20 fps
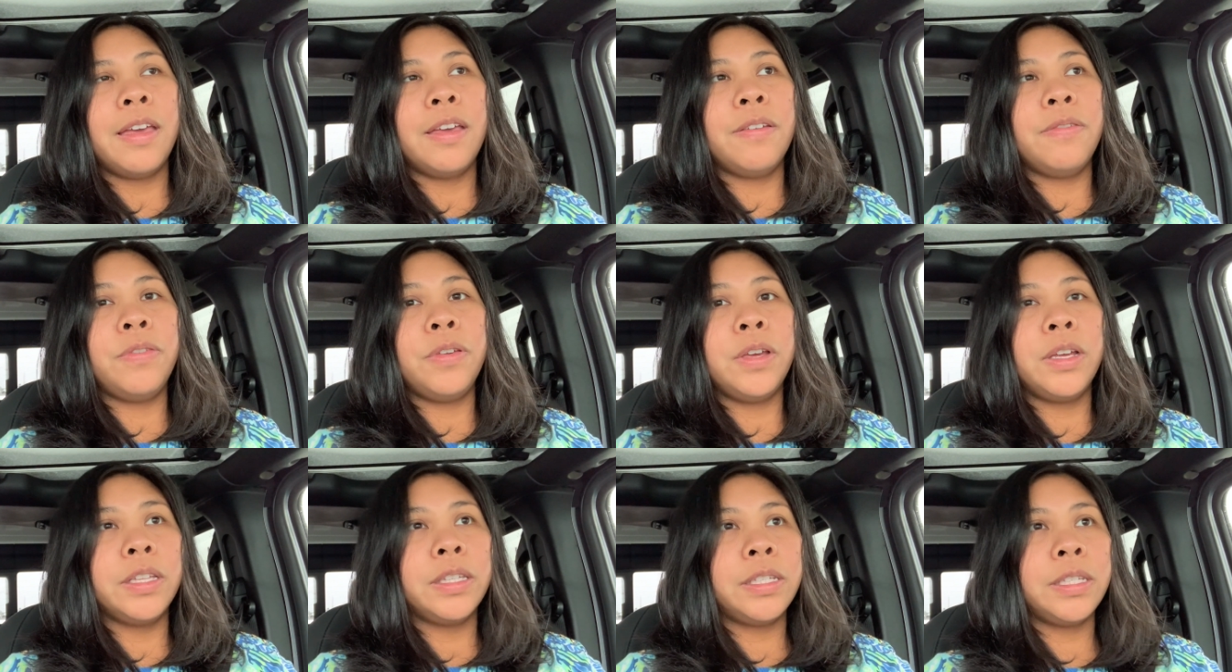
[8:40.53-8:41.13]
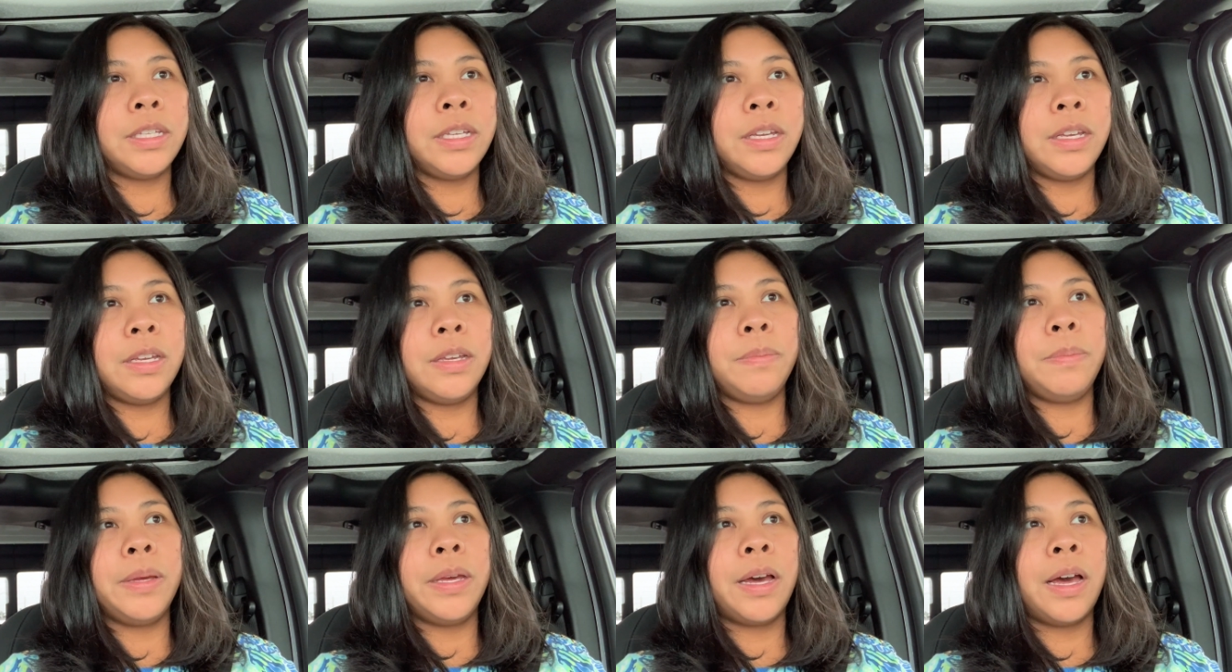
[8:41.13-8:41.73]
If you can
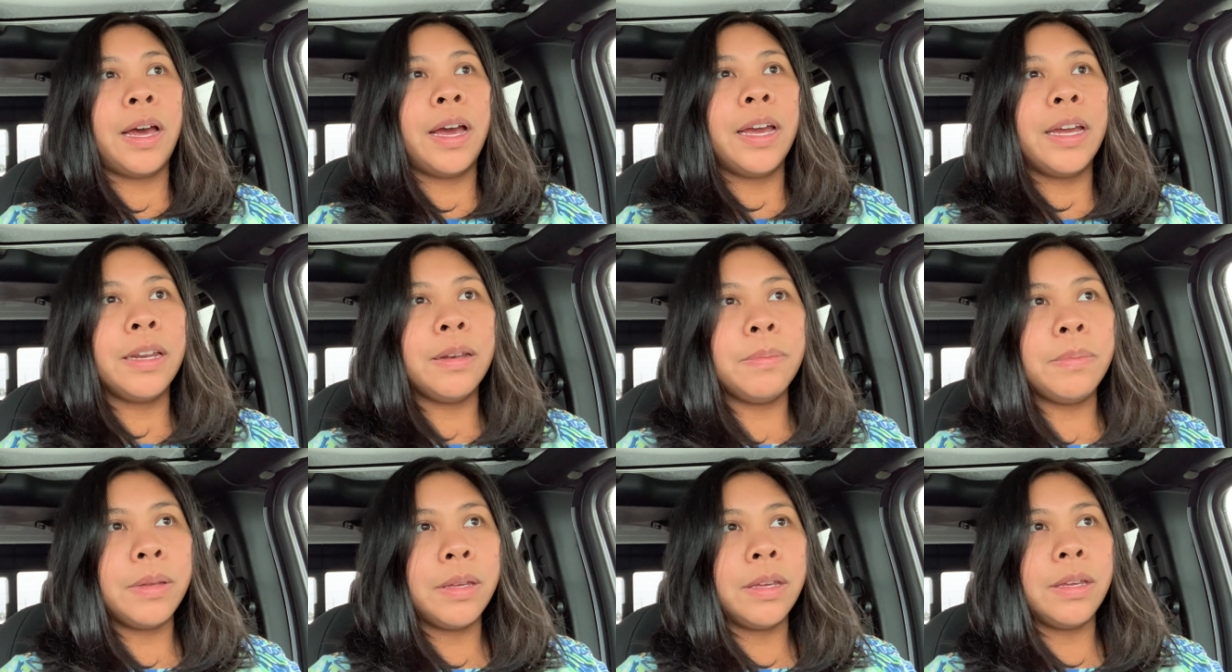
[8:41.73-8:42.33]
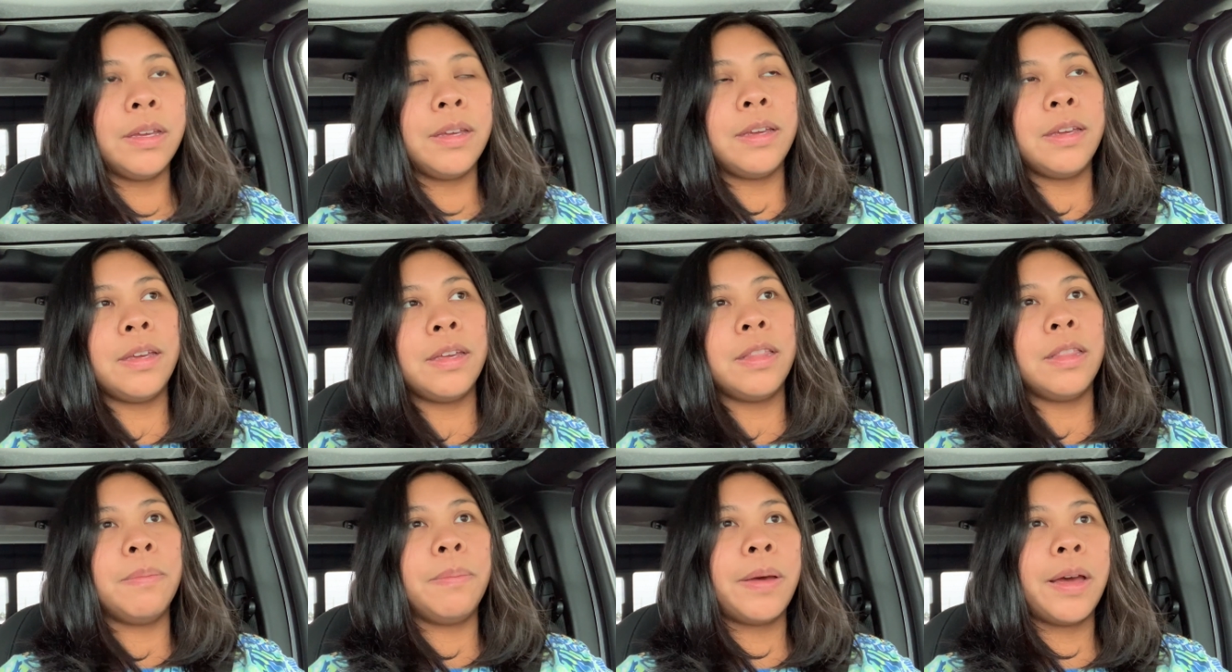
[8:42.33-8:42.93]
see behind me
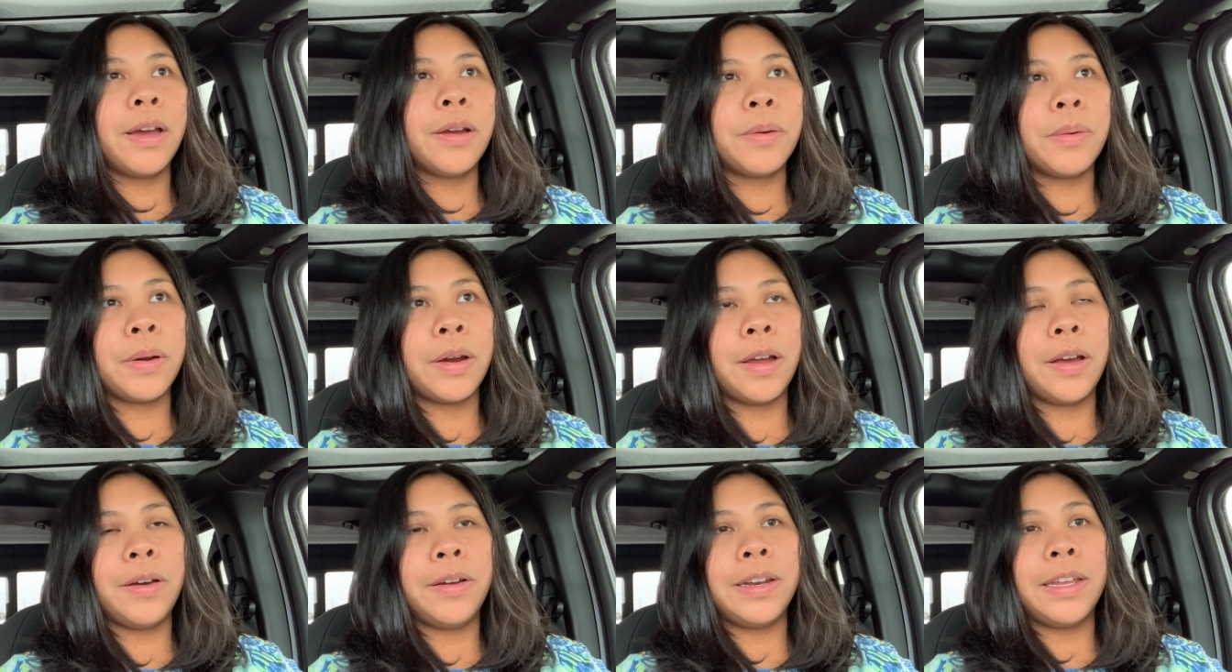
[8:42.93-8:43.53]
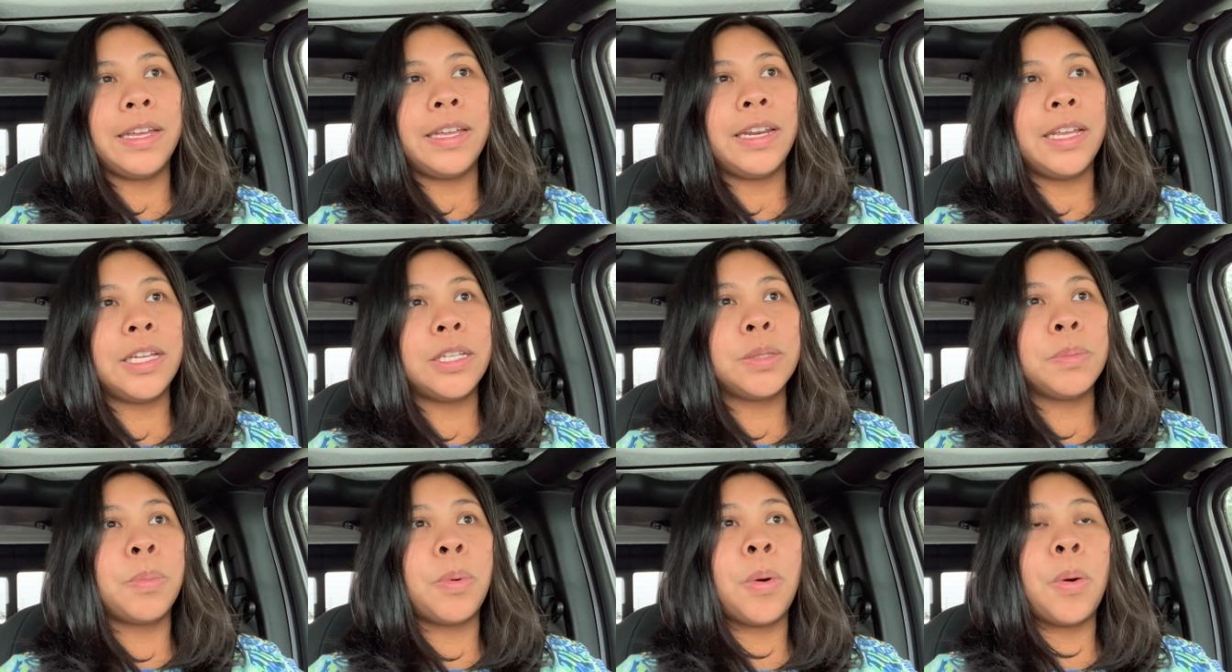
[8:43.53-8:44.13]
in the background, it
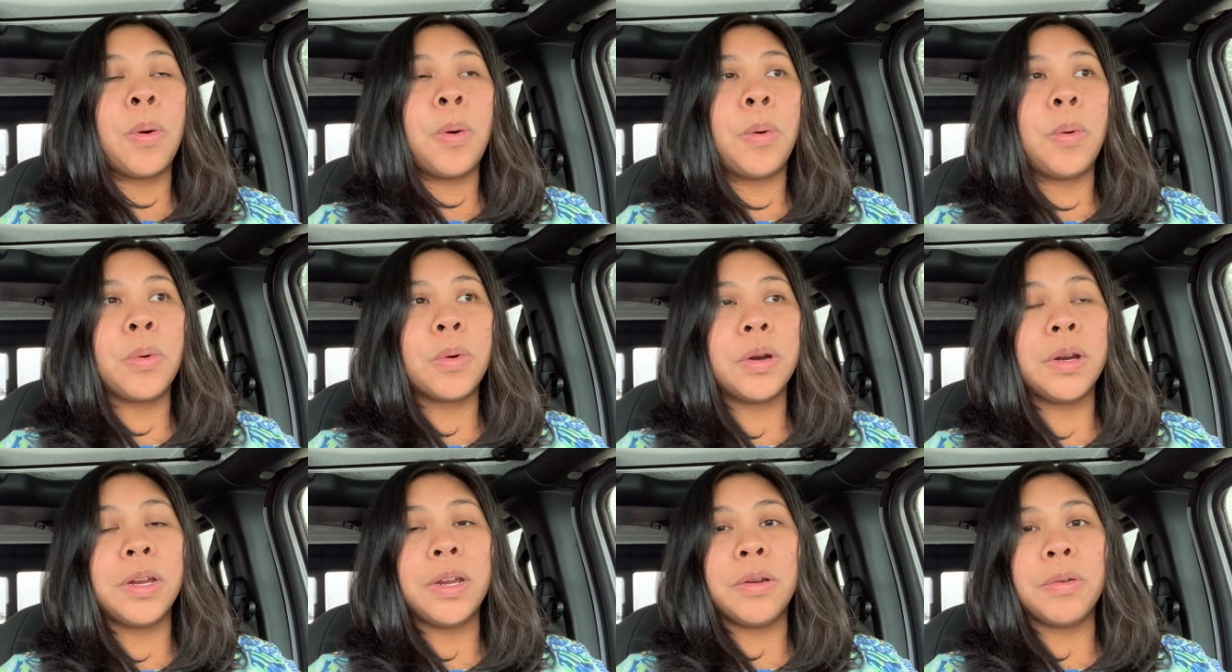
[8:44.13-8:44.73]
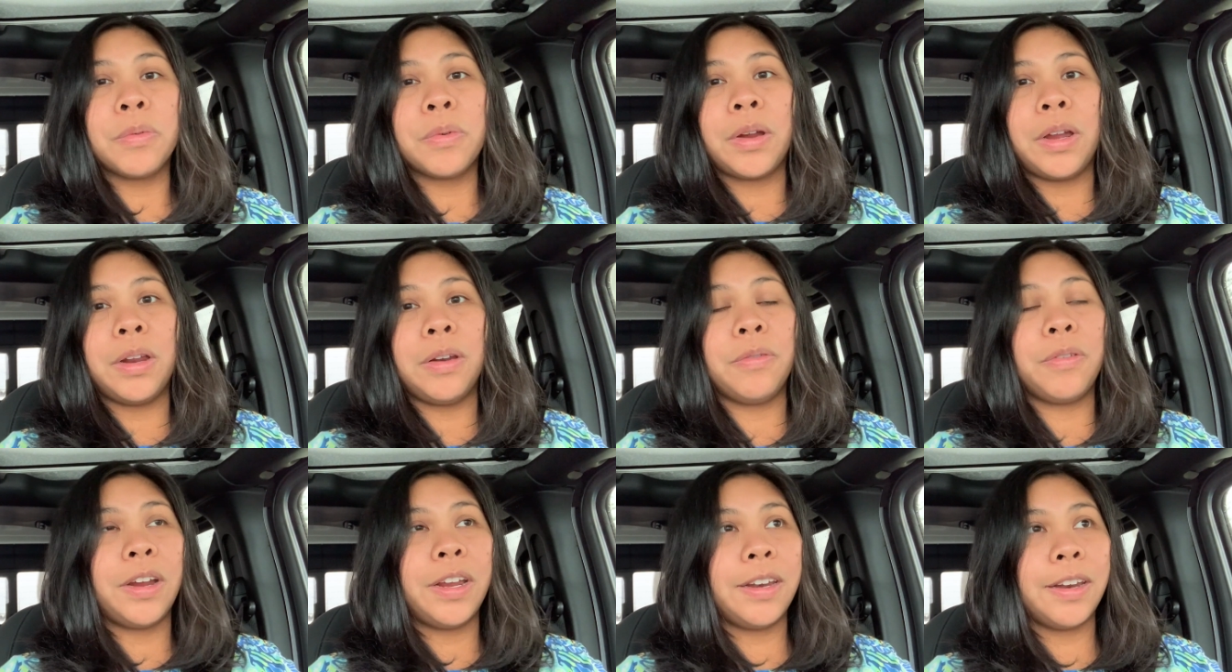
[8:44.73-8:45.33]
is pouring
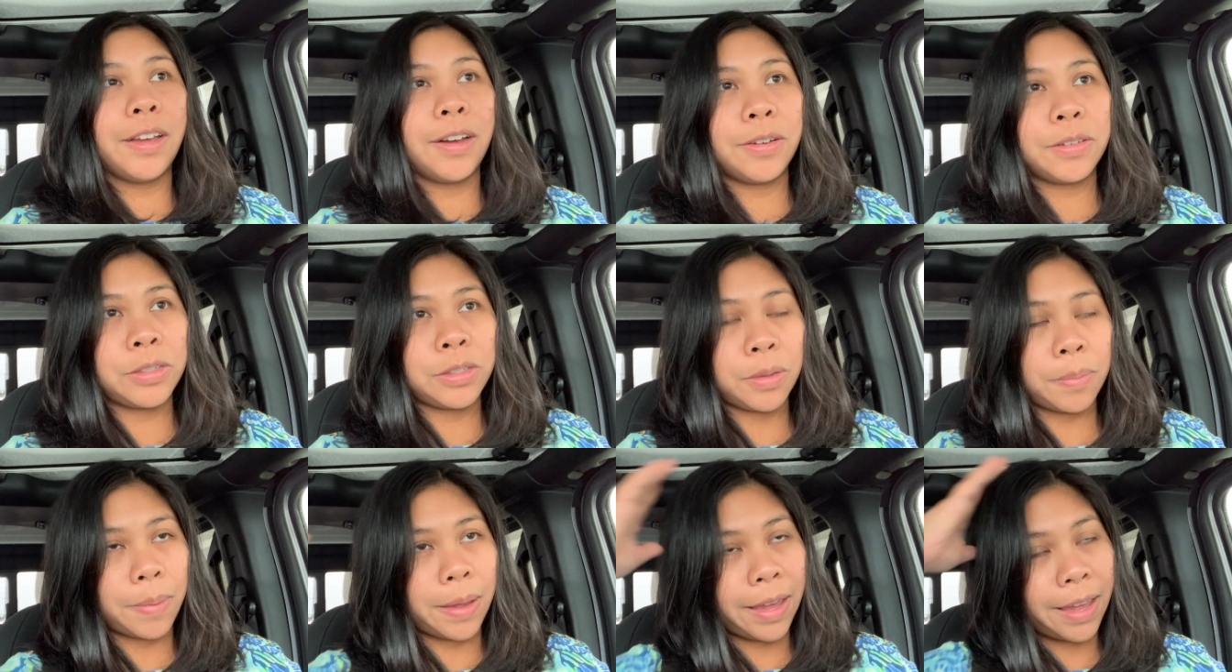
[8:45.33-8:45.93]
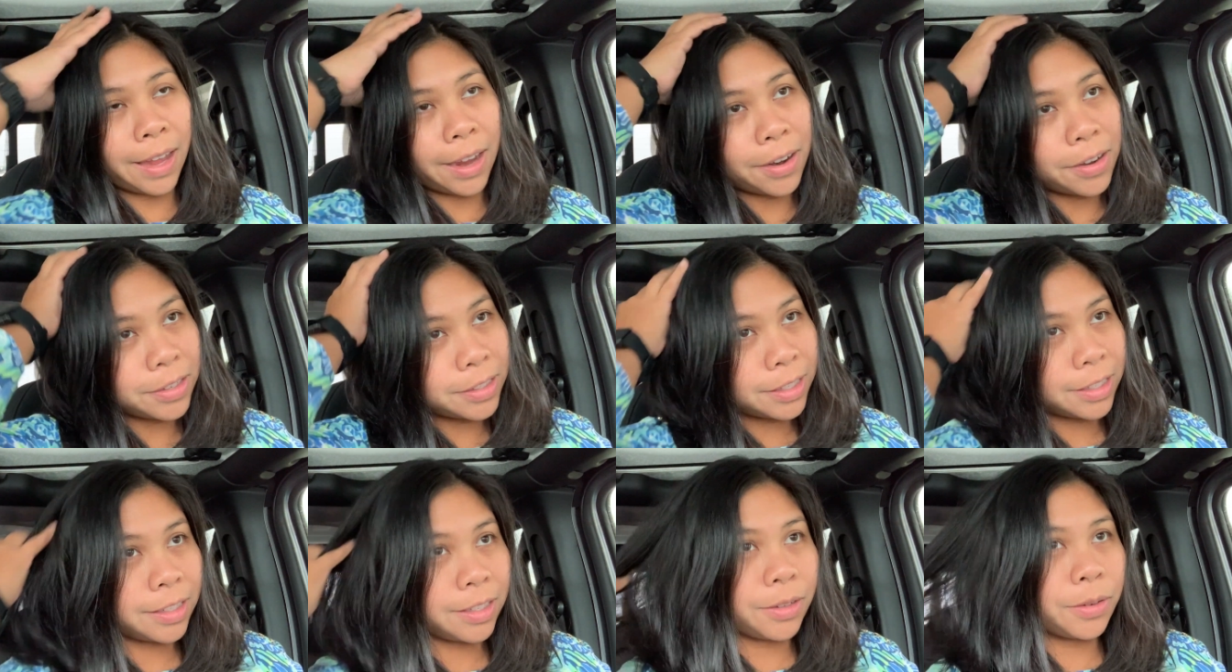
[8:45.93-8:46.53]
rain right now, so my hair
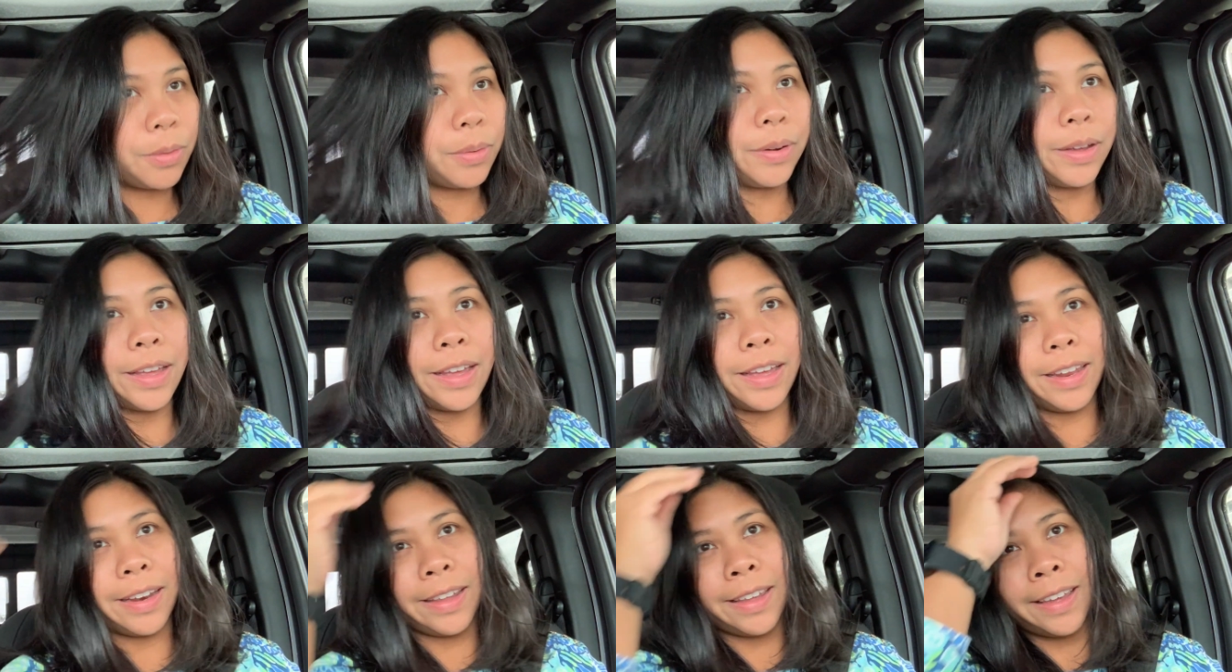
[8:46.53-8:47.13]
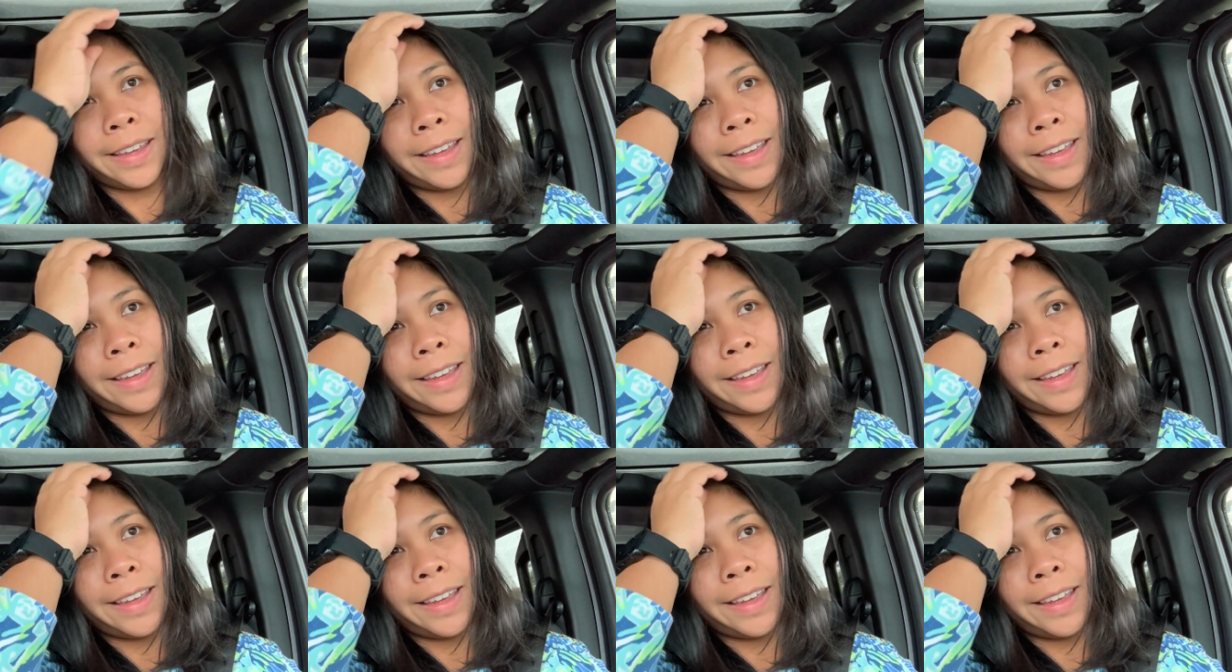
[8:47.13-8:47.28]
is a little wet,